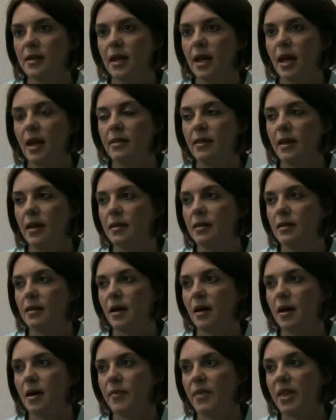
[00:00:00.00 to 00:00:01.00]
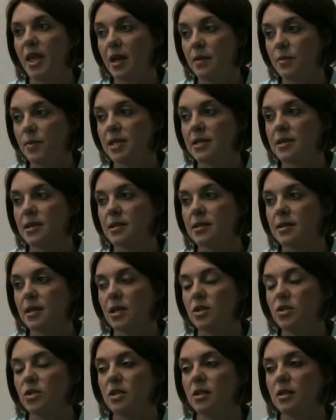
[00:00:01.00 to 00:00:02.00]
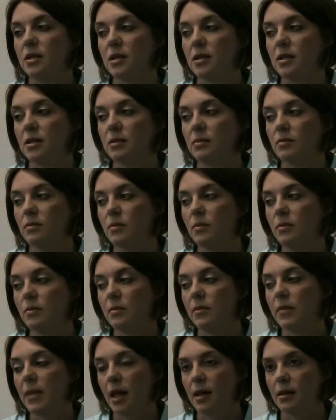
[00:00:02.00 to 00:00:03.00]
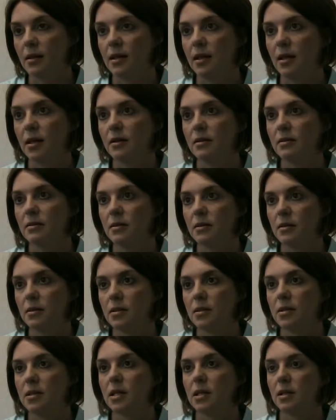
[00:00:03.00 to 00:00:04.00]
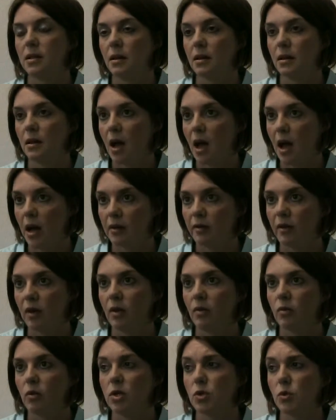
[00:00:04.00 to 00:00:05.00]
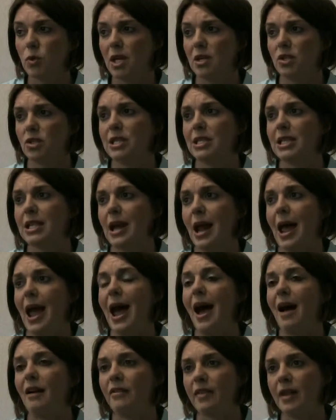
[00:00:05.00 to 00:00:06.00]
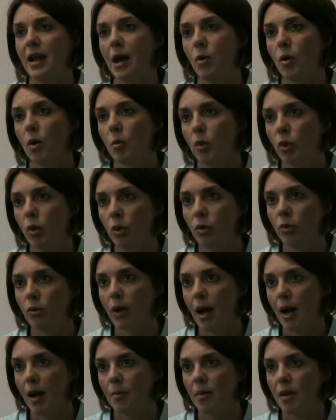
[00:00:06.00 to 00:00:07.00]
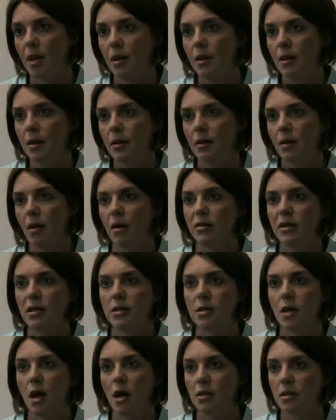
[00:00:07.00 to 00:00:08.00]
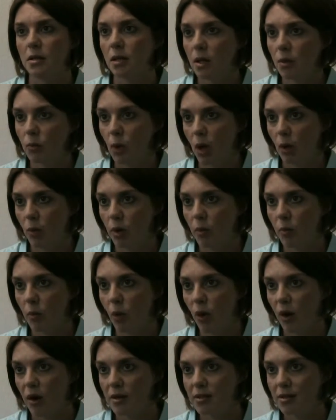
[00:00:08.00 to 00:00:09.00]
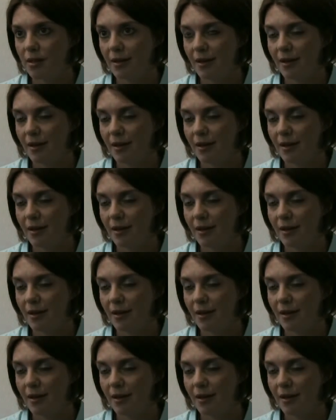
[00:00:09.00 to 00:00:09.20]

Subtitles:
And then the NBC station in Helena did a lot of coverage. We actually did a half-an-hour program called the Don Dunwell Report.